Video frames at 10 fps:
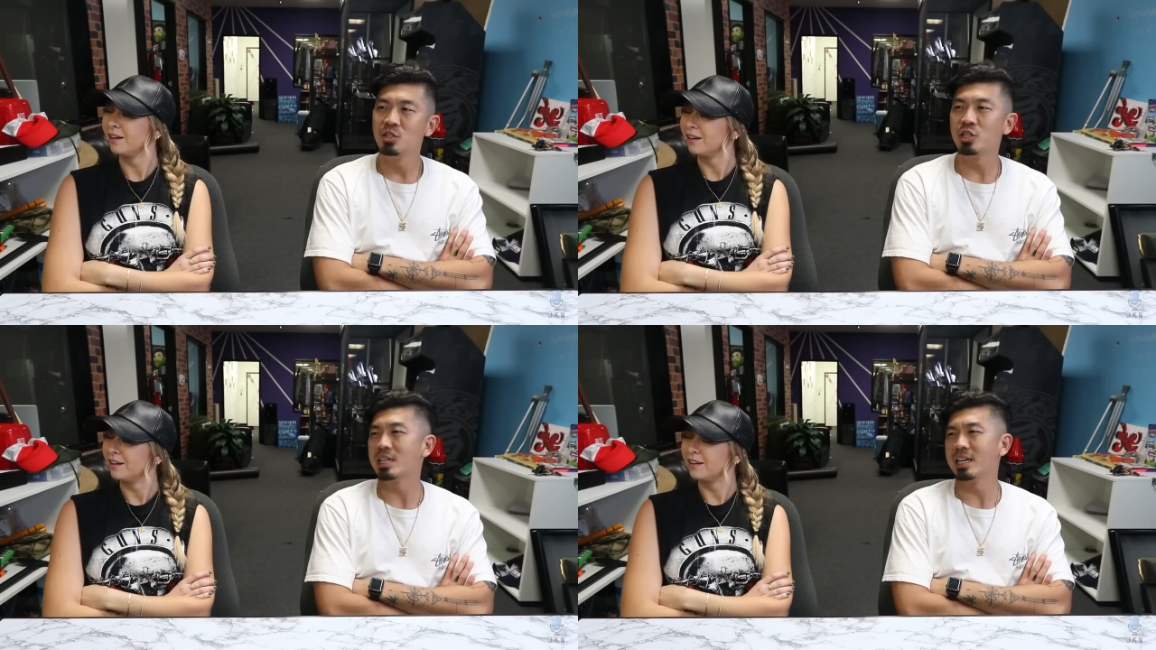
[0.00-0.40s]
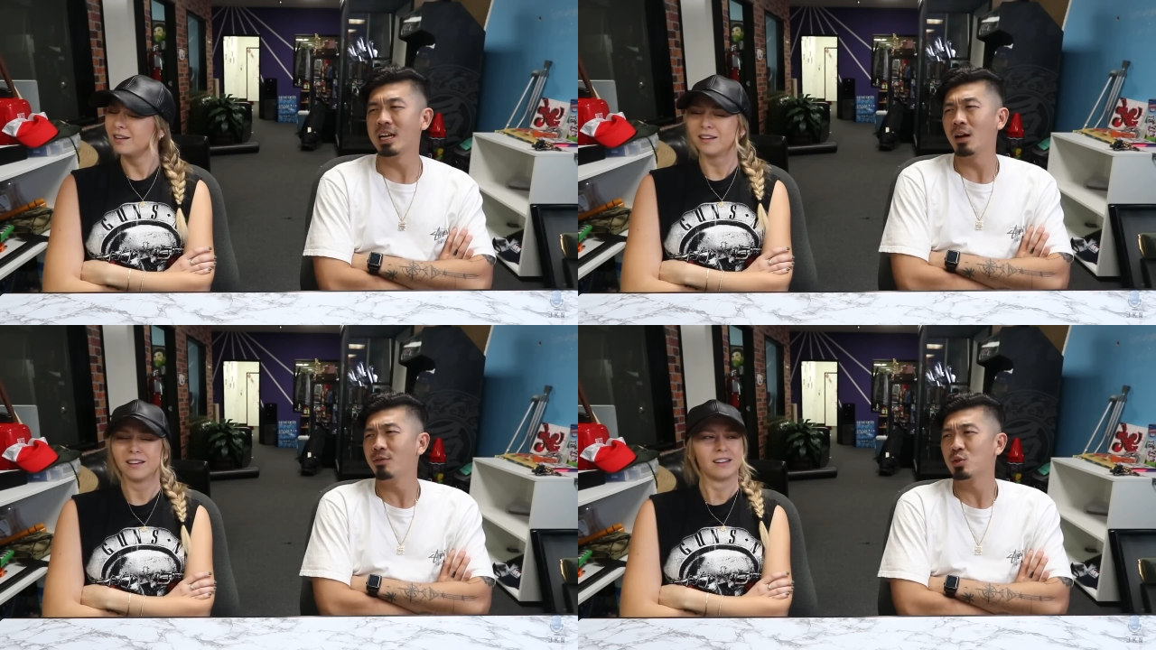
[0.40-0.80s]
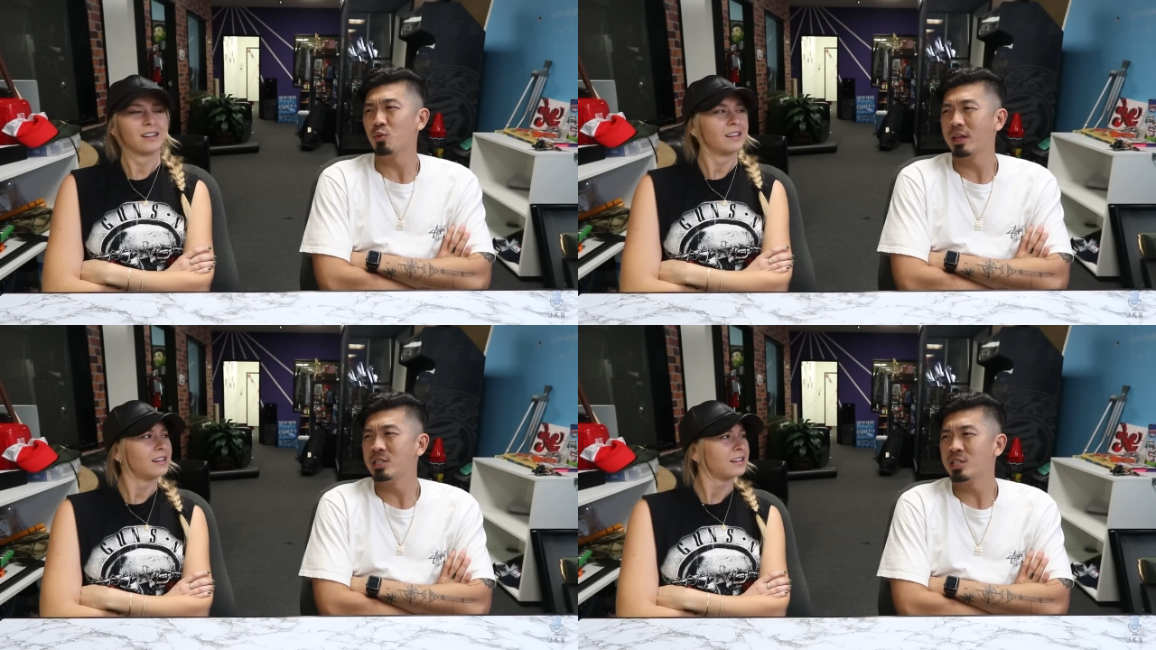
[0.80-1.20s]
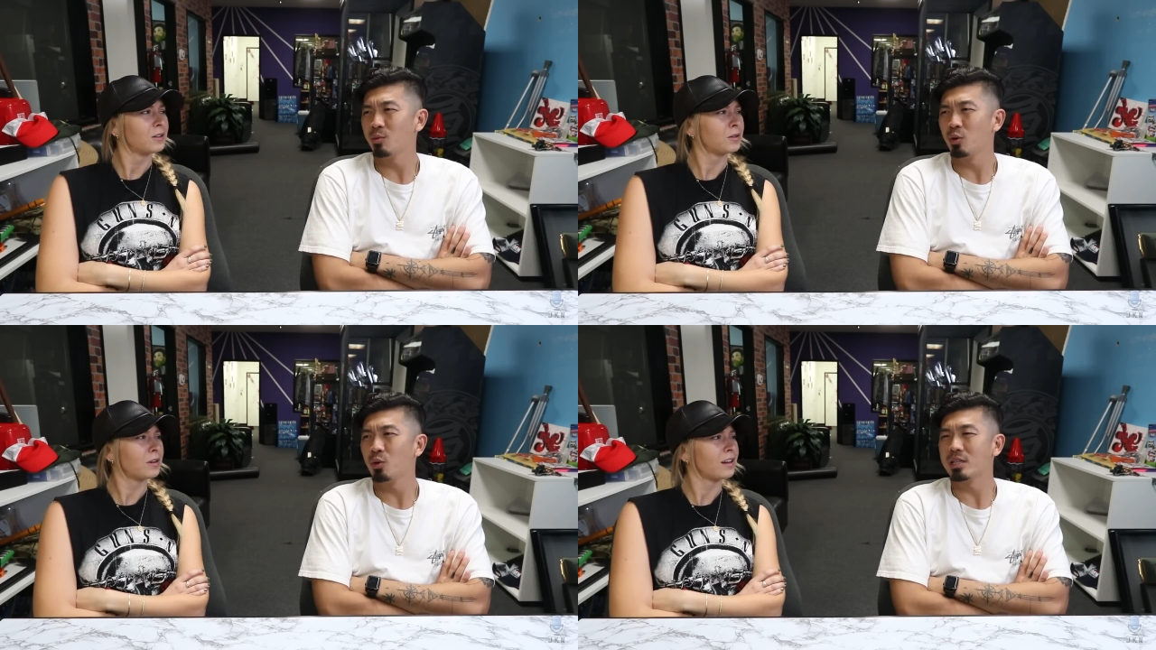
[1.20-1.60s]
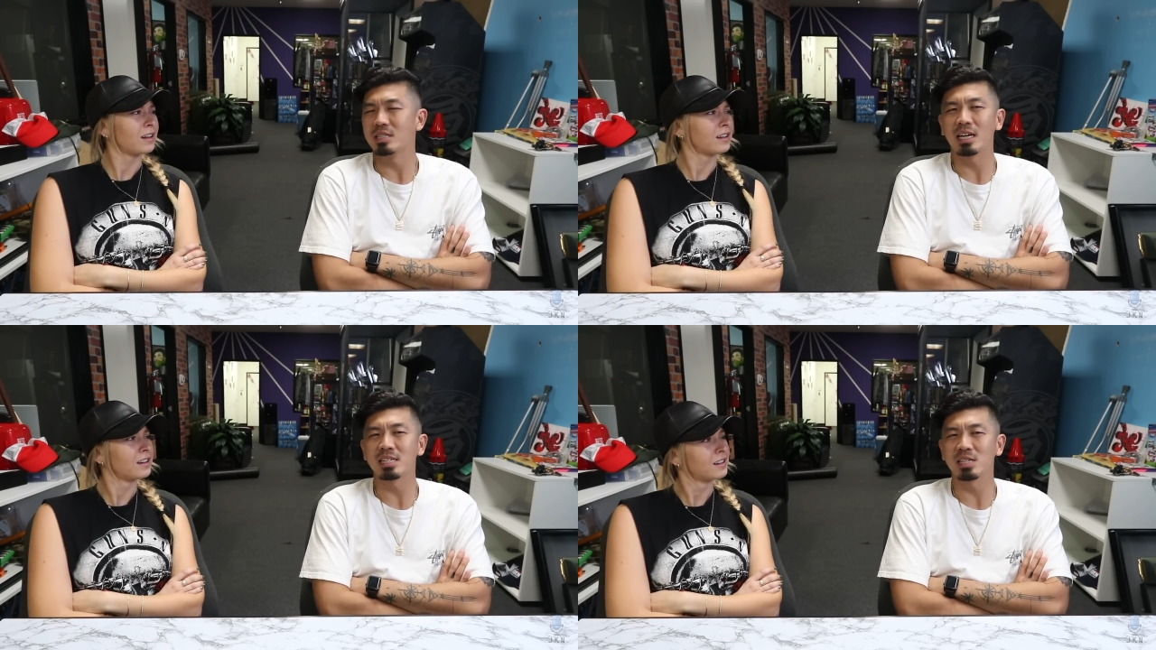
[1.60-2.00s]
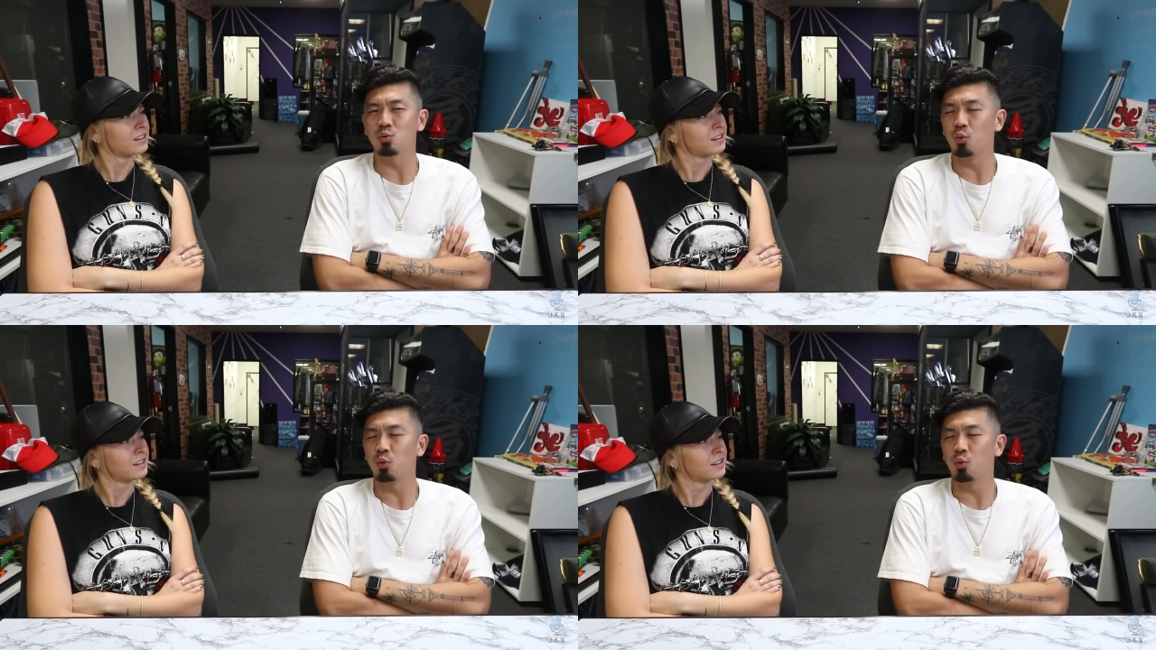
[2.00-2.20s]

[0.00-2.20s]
Speaker 1: Just get out of his relationship real quick right. to test his